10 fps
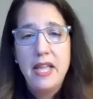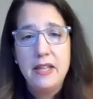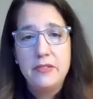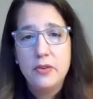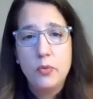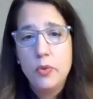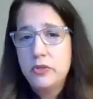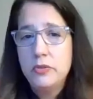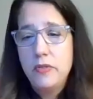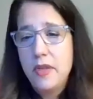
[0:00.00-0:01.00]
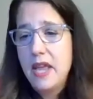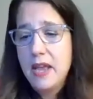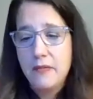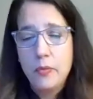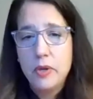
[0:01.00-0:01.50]
And so what do they
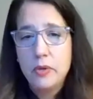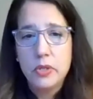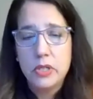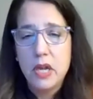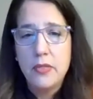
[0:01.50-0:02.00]
have? What